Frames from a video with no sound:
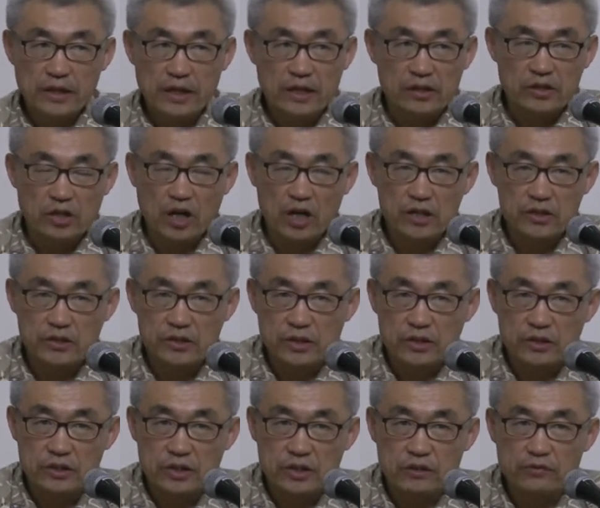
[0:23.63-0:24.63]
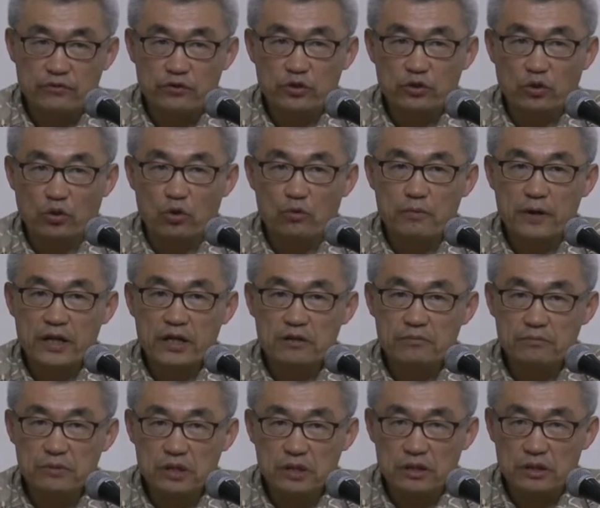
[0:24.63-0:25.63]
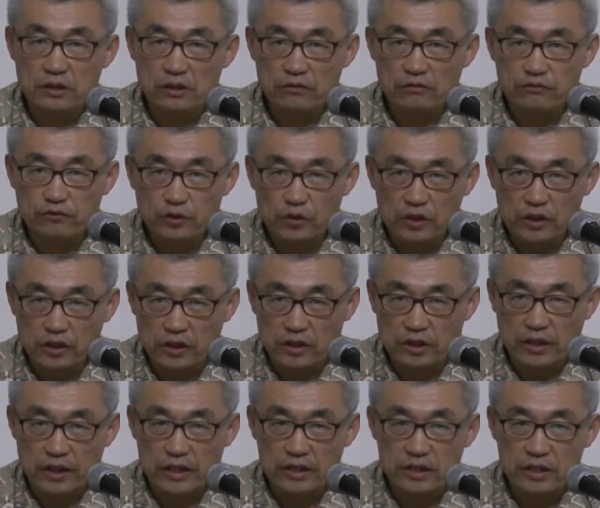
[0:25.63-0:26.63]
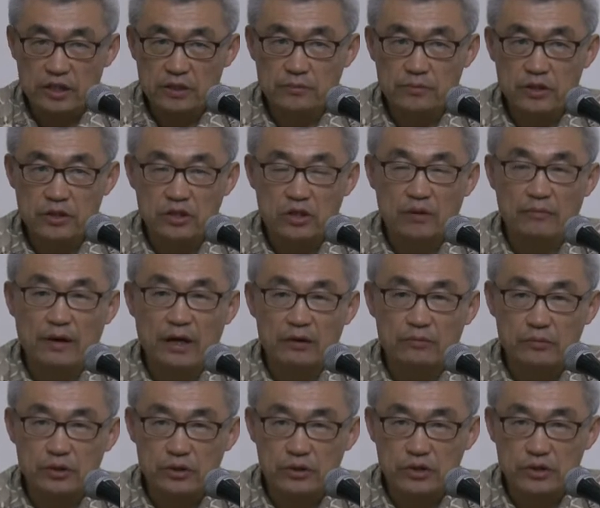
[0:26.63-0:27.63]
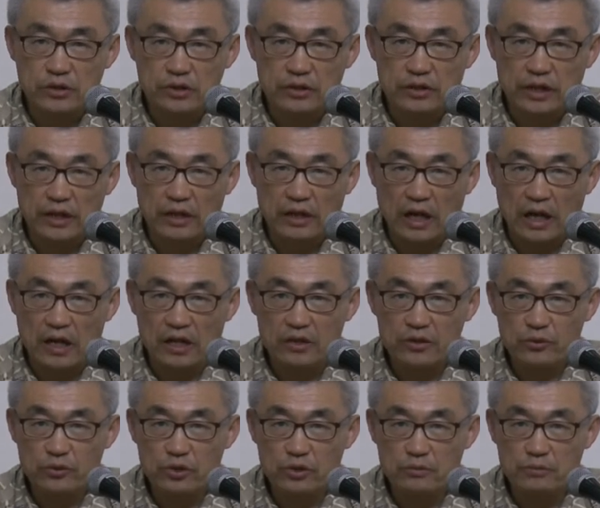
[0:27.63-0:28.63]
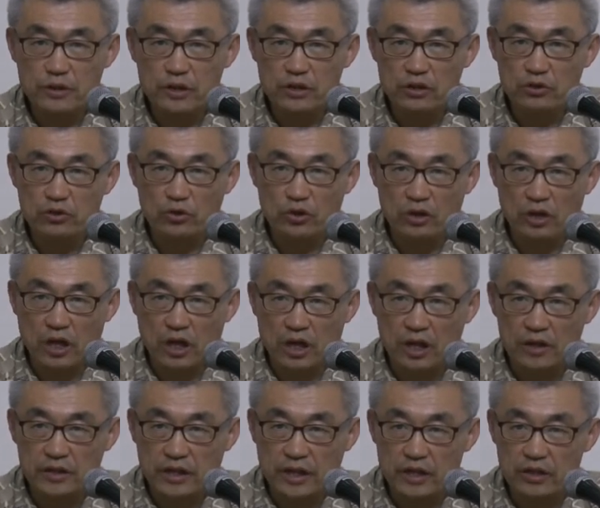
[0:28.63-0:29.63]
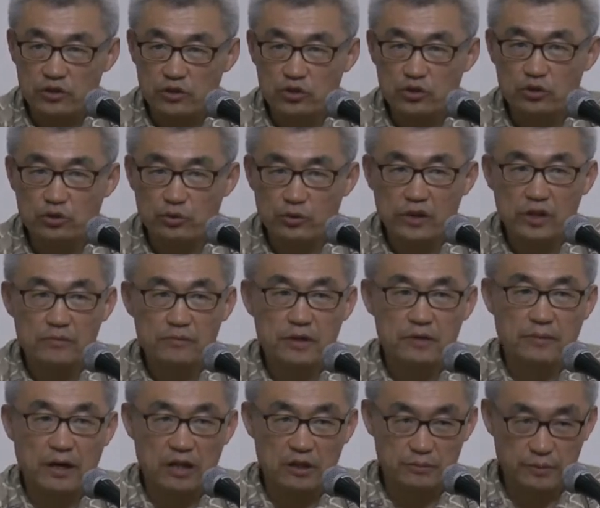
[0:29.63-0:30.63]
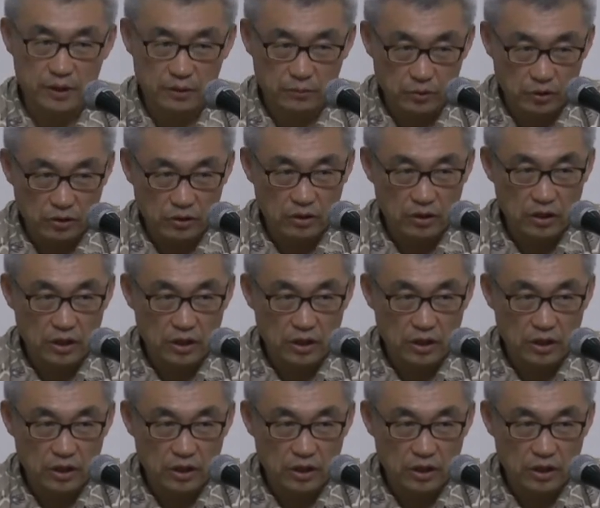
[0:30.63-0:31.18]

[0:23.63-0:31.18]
And God says that if you obey me fully and keep these commandments, then I will be your God and you will be my people.